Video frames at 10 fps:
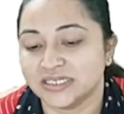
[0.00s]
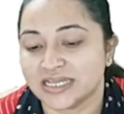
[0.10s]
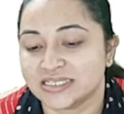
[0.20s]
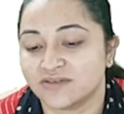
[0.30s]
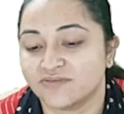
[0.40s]

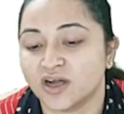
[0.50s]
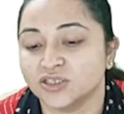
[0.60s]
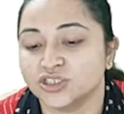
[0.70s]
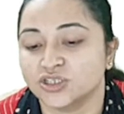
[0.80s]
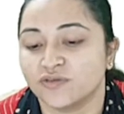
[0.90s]
as a
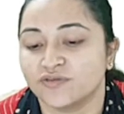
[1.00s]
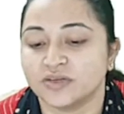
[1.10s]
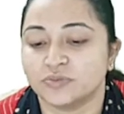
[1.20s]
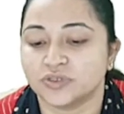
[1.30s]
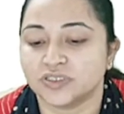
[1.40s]
function of
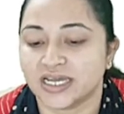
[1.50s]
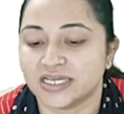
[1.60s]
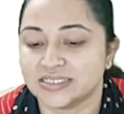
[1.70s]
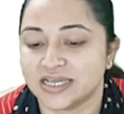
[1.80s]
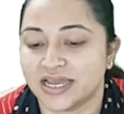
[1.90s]
input
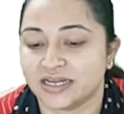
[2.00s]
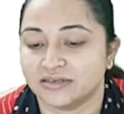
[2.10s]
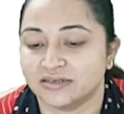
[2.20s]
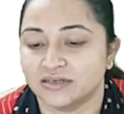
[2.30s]
size n.